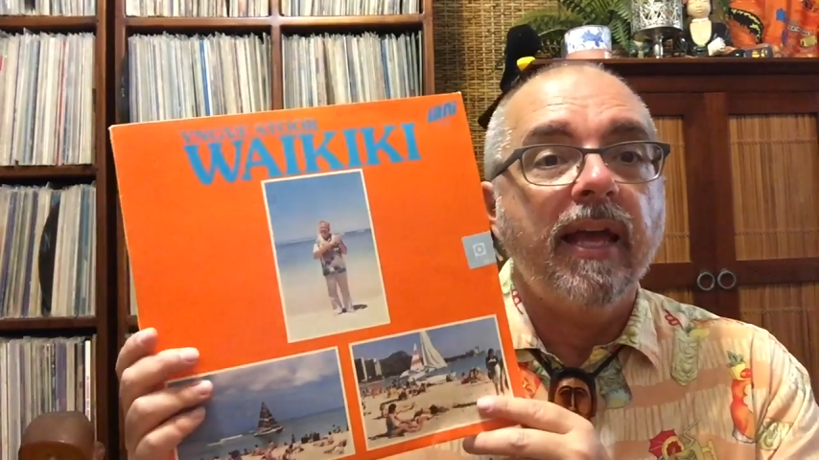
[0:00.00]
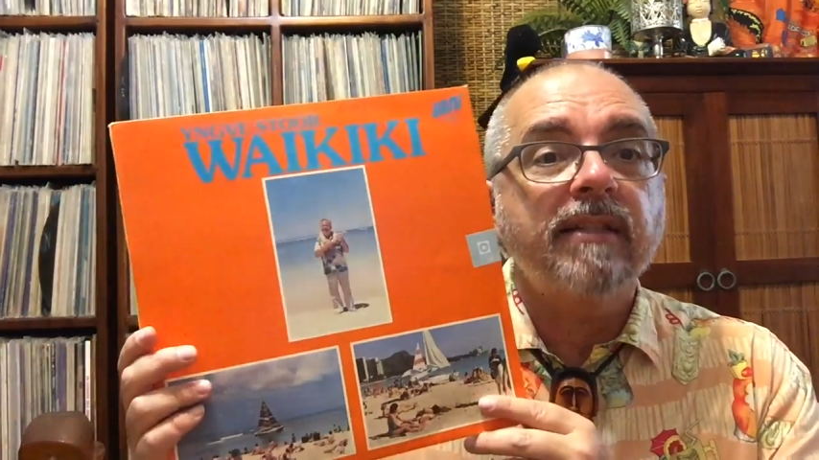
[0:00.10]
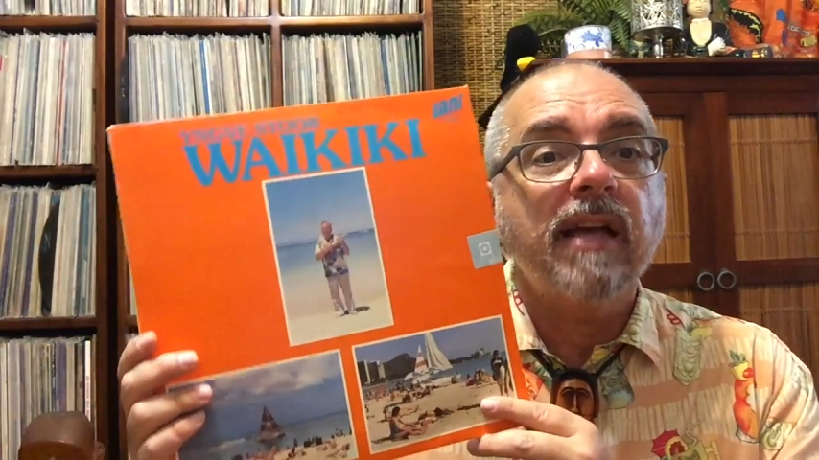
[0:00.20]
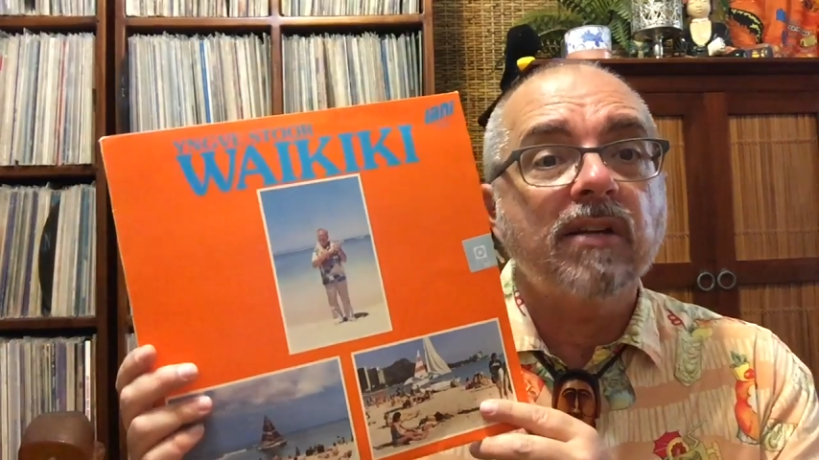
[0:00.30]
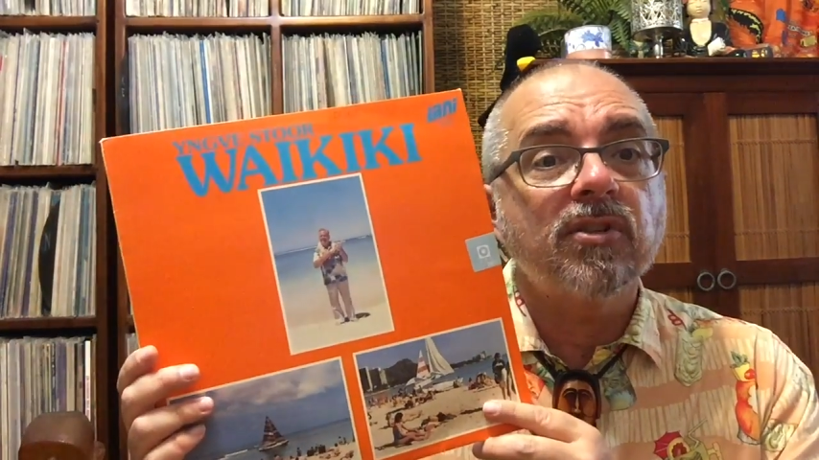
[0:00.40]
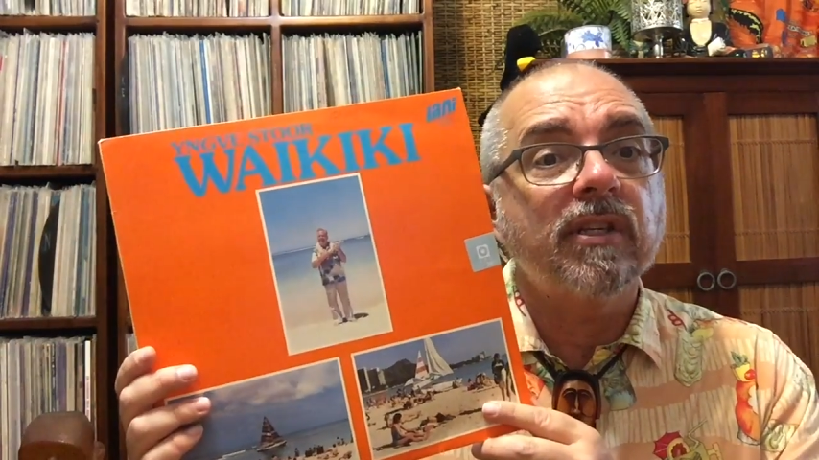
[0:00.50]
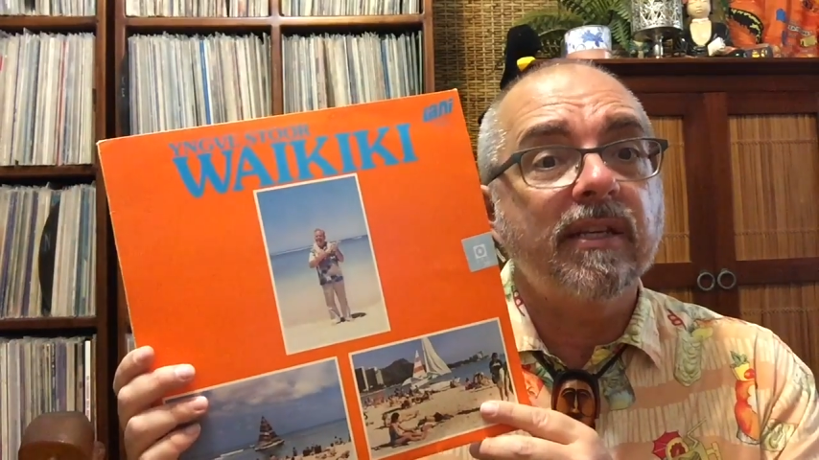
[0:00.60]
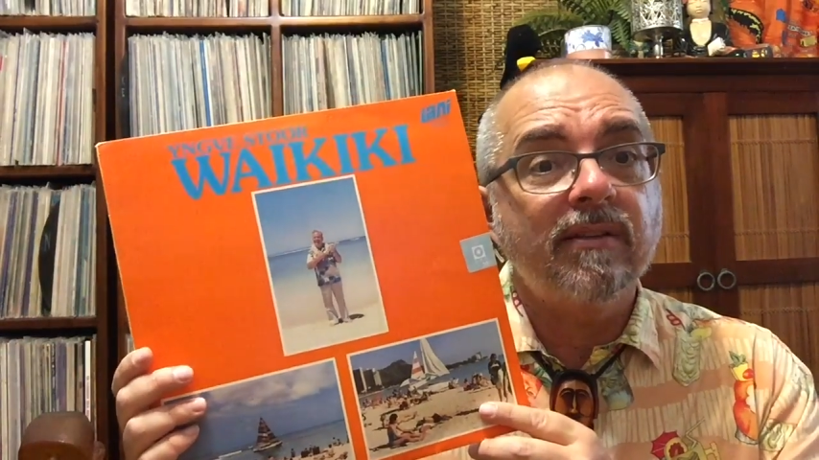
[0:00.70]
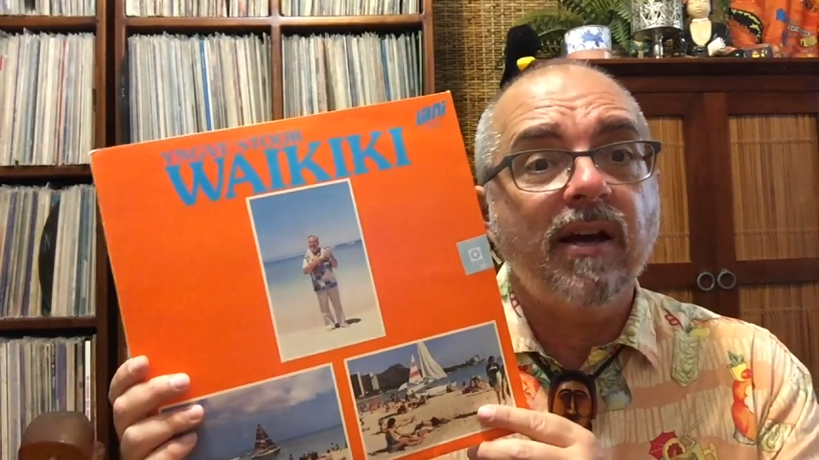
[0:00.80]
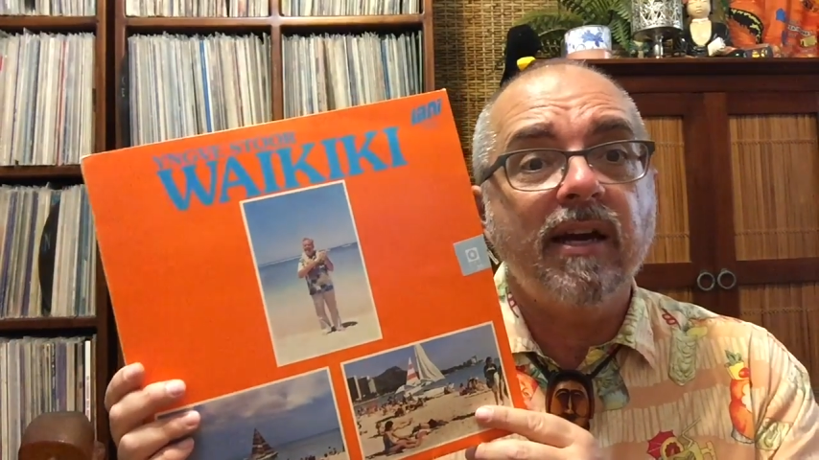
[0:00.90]
it's
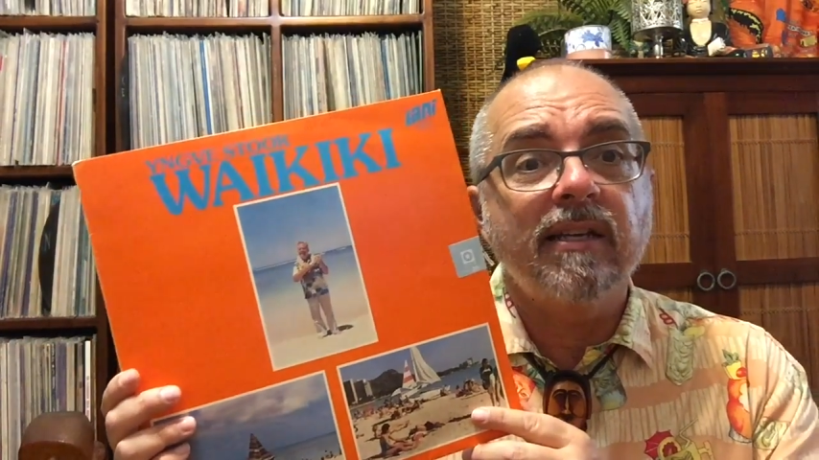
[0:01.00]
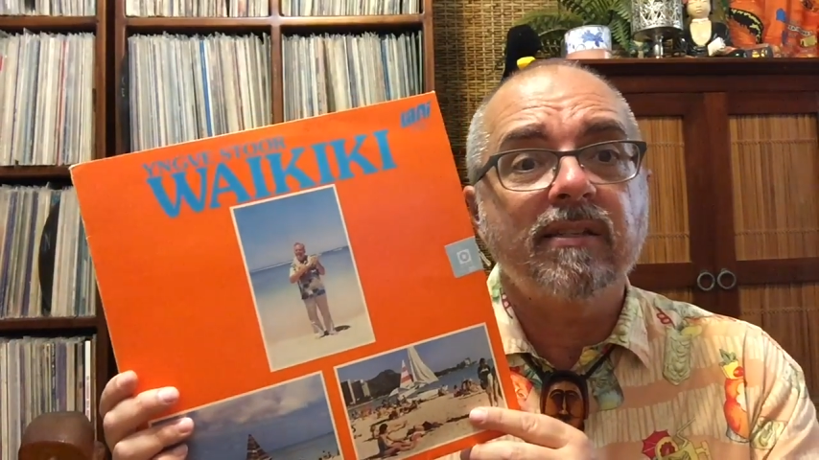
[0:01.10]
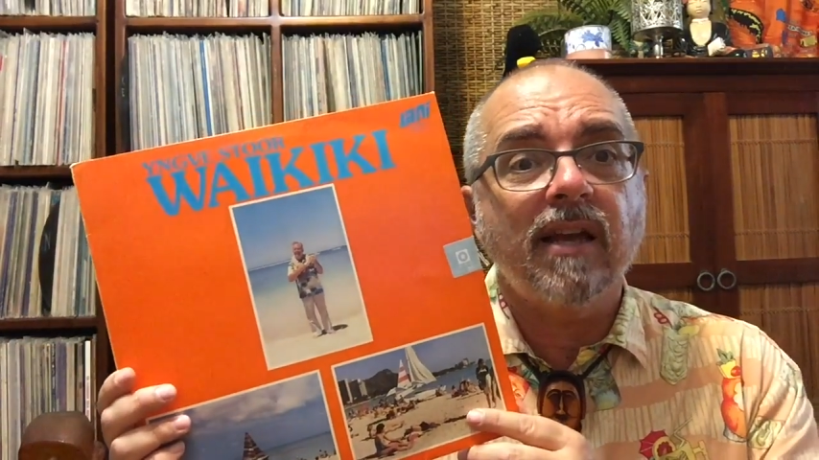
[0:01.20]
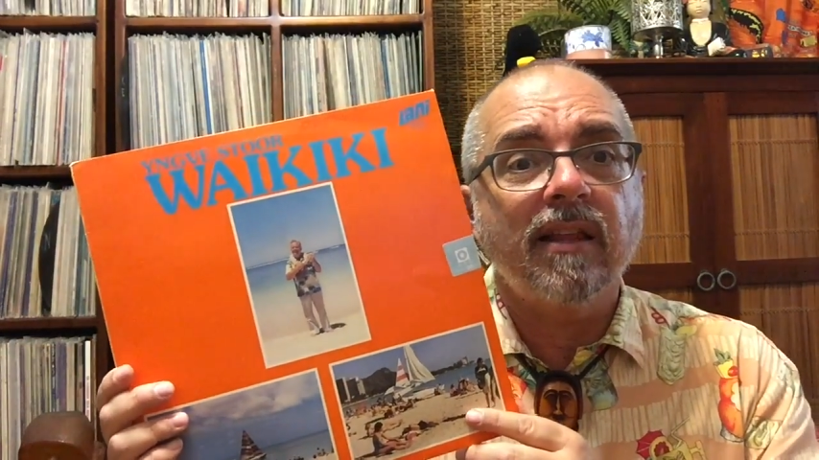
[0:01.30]
actually nice.